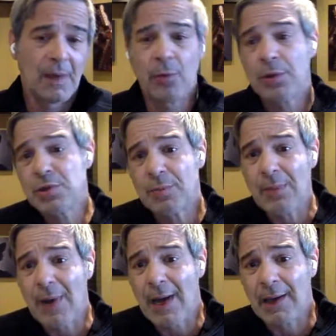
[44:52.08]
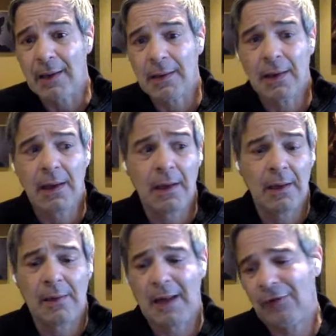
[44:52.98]
everyone should be buying it.
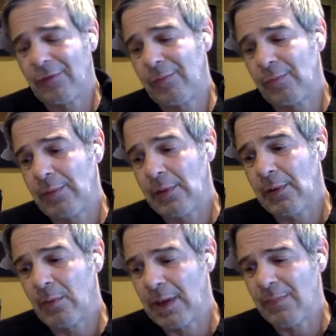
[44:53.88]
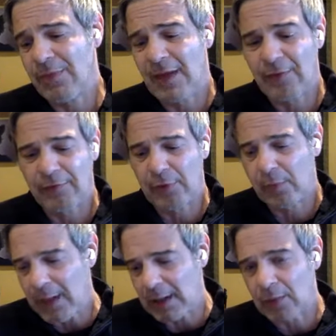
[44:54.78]
And that's, you know, what I'm thankful for the
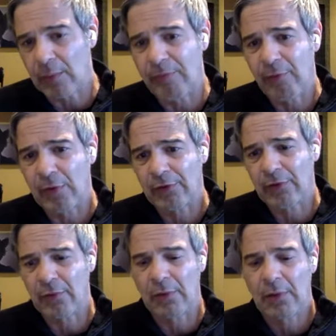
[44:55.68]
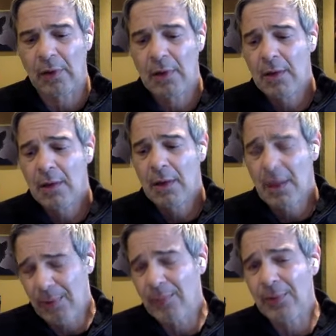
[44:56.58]
Reddit group for to
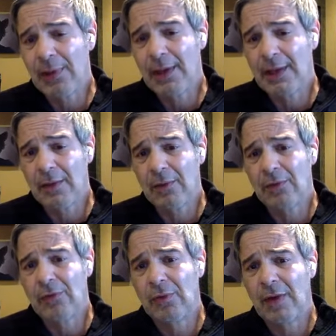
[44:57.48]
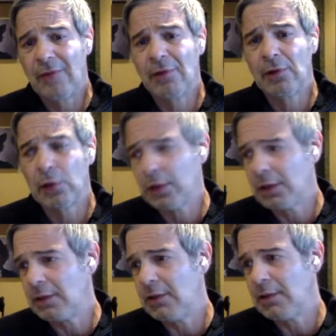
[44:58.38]
and people like you to have
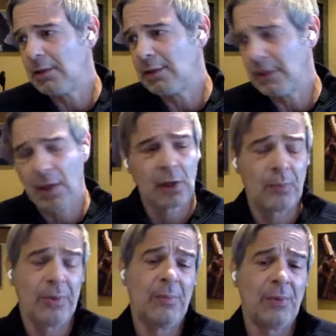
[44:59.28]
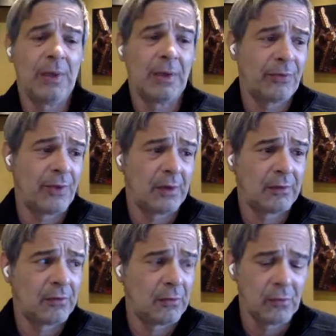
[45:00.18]
alerted the younger people out there
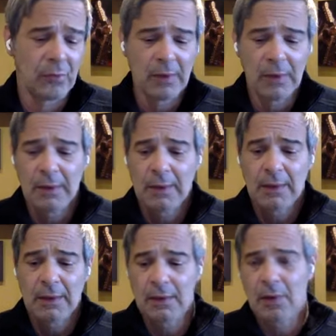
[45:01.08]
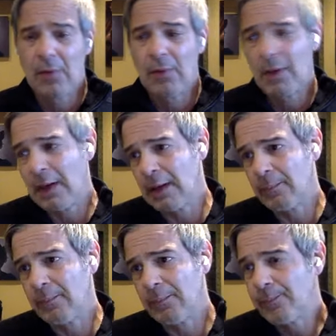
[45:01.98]
to, you know,
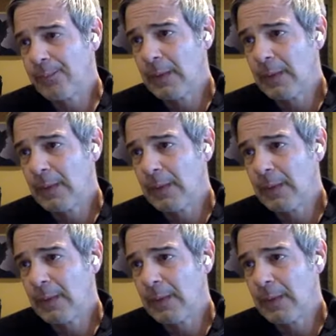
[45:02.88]
um,